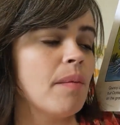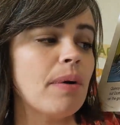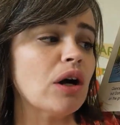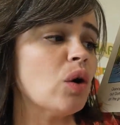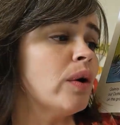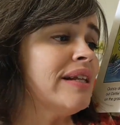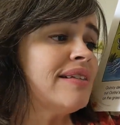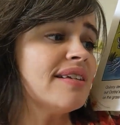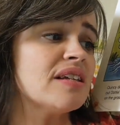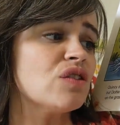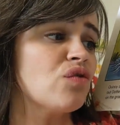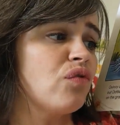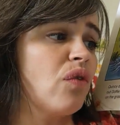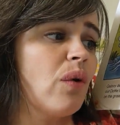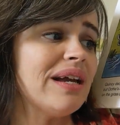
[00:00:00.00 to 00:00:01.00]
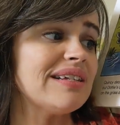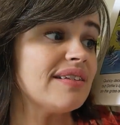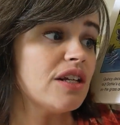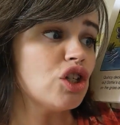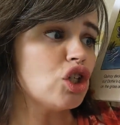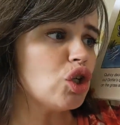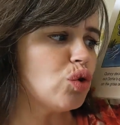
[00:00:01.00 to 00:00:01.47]
But Quincy's voice
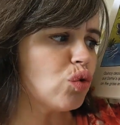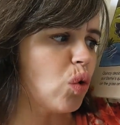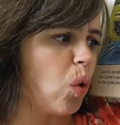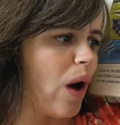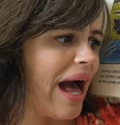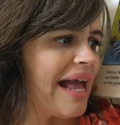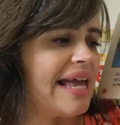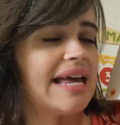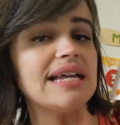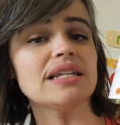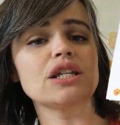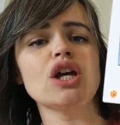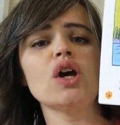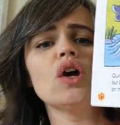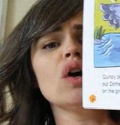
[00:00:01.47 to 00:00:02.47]
is too quiet.